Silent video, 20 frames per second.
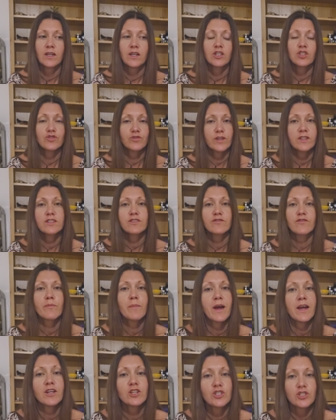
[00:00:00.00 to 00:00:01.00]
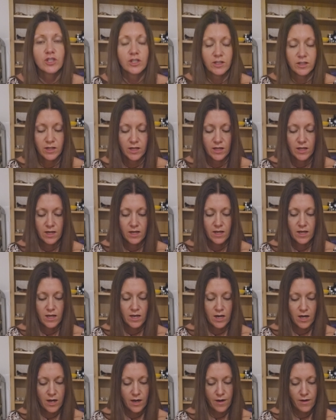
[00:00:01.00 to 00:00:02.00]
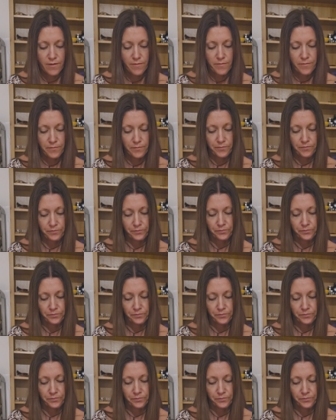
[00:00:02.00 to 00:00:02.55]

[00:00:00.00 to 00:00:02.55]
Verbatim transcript: a transformation. Um,